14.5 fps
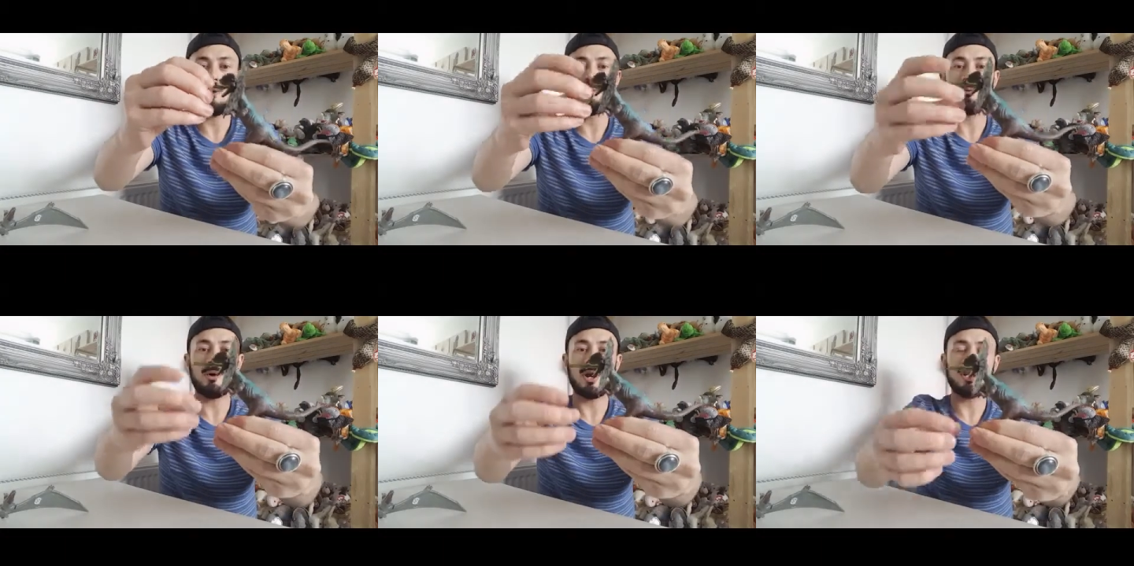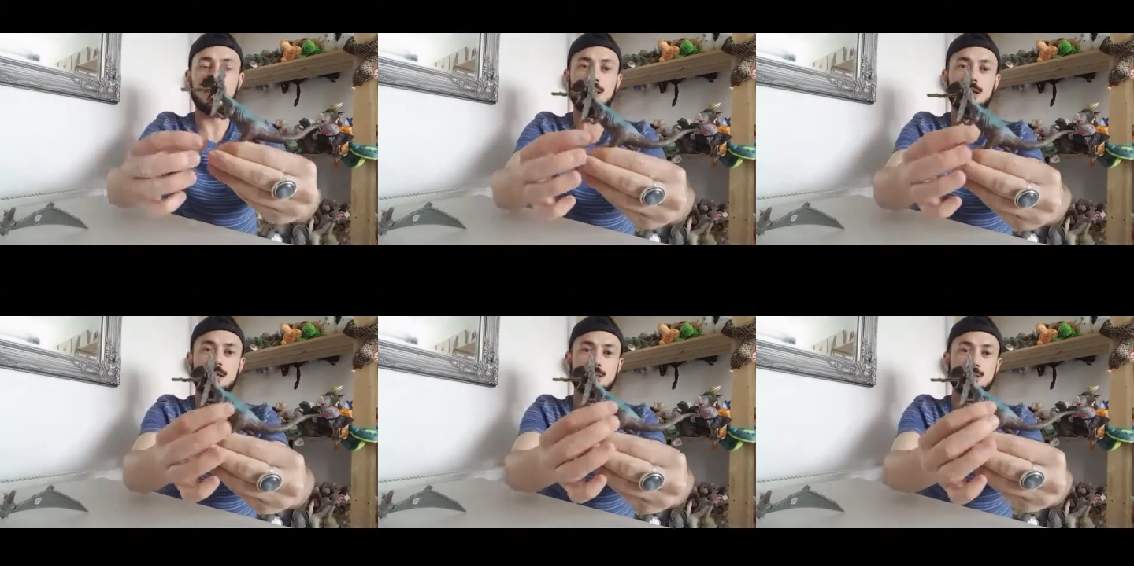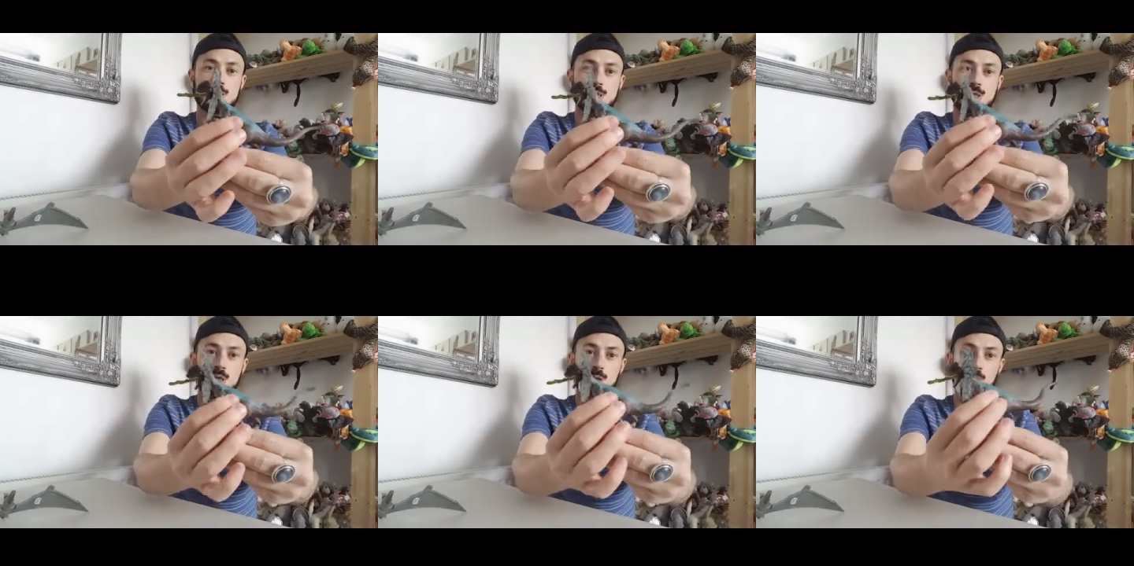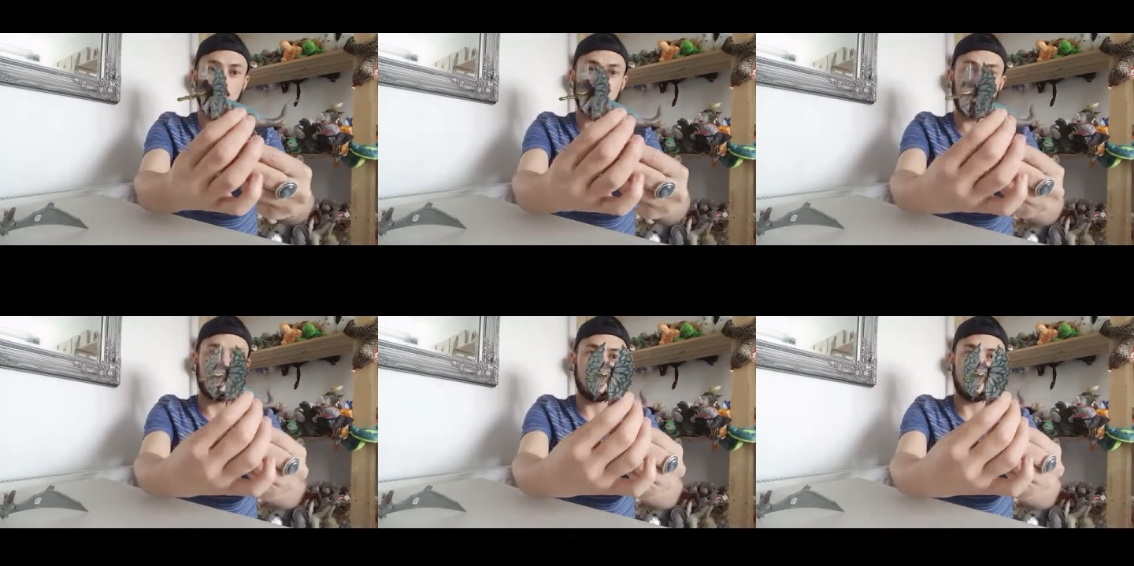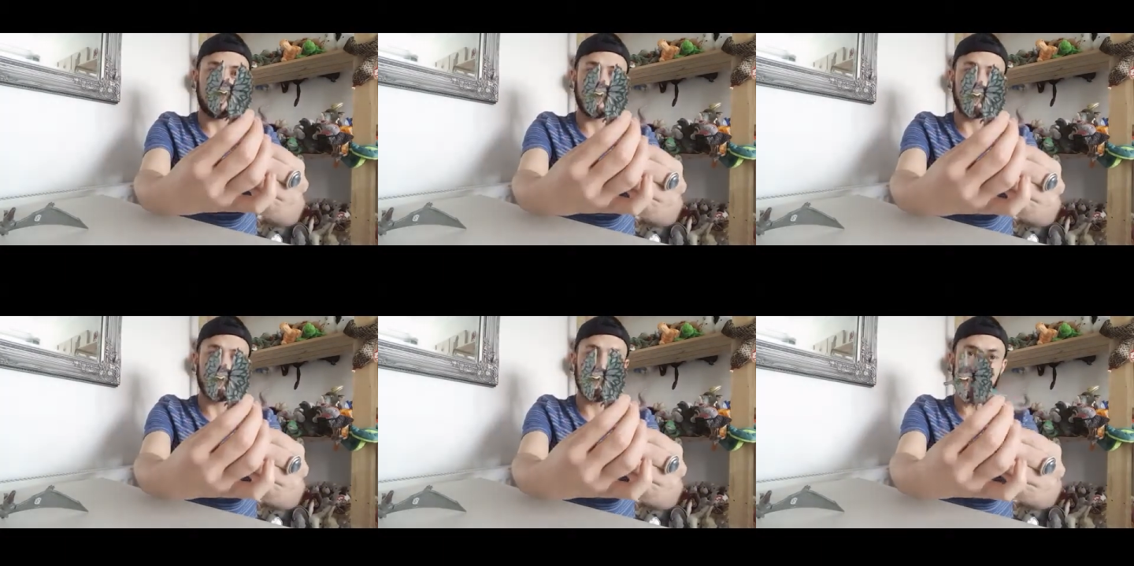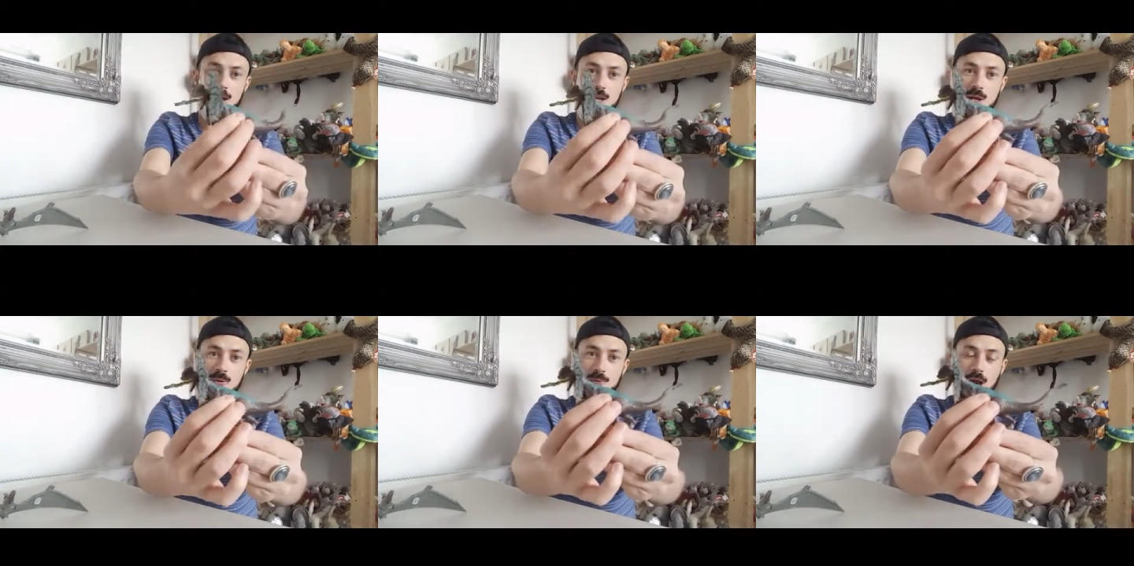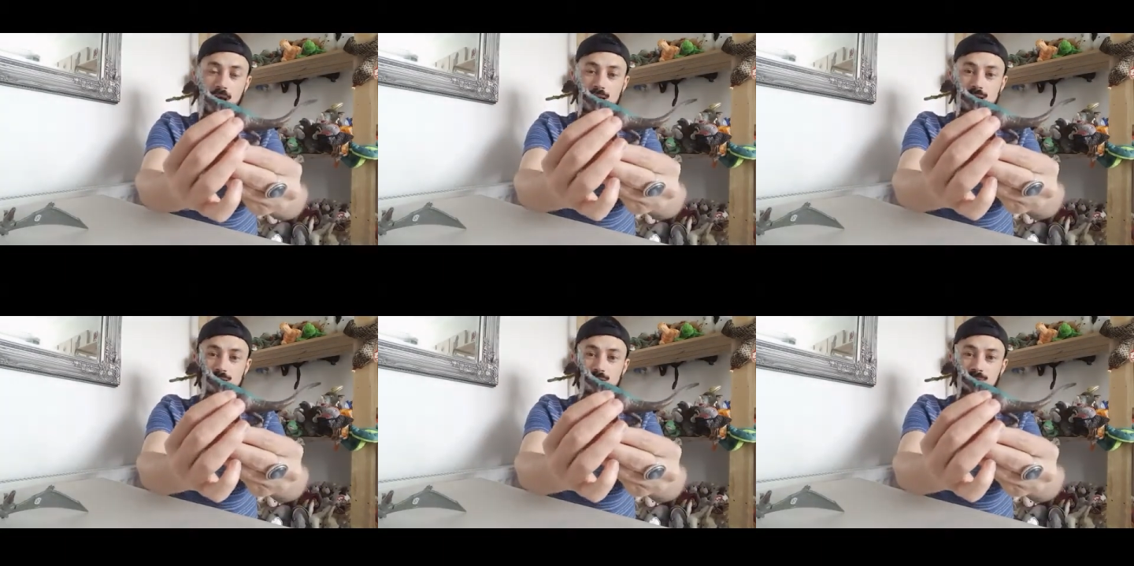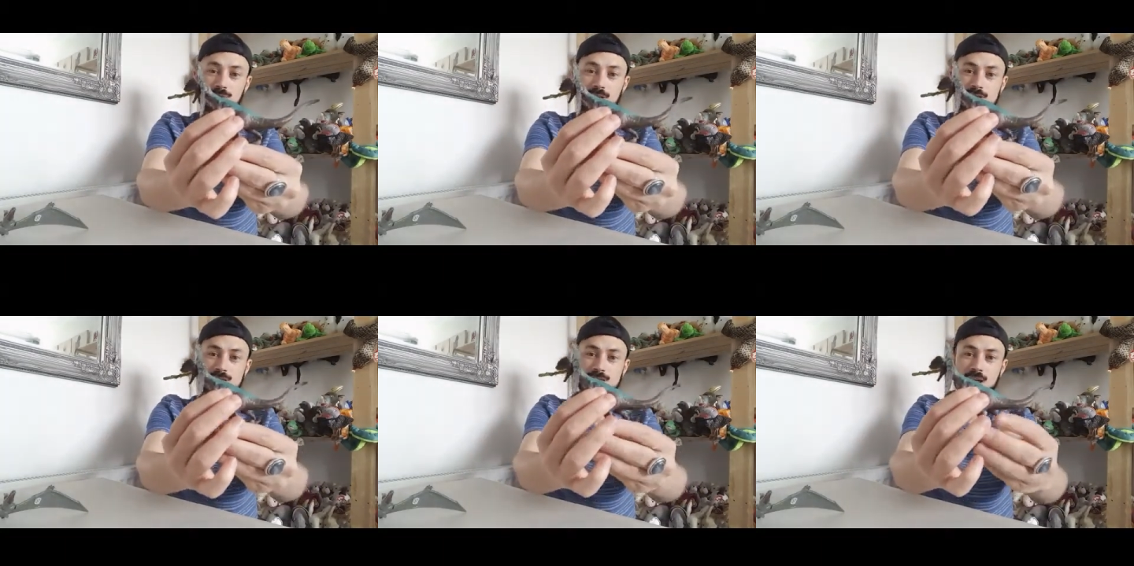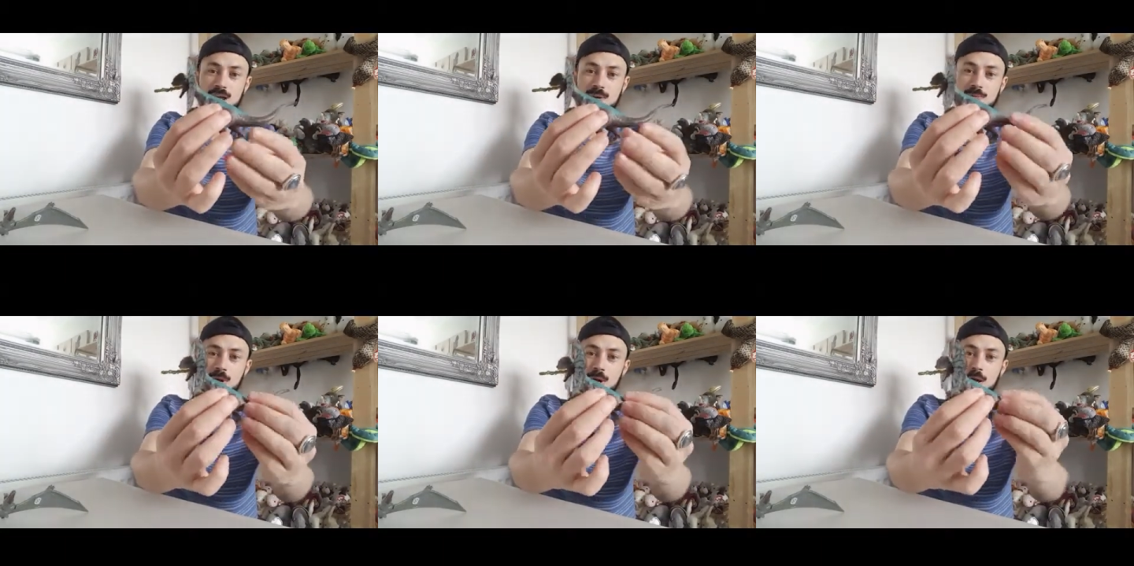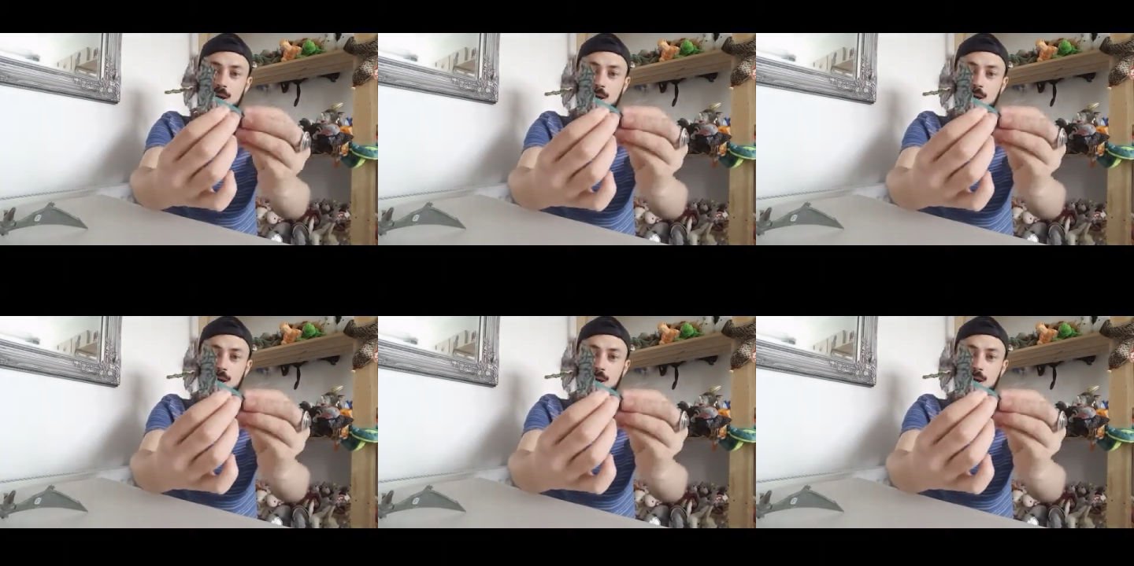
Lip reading: ready to shoot venom at his victim.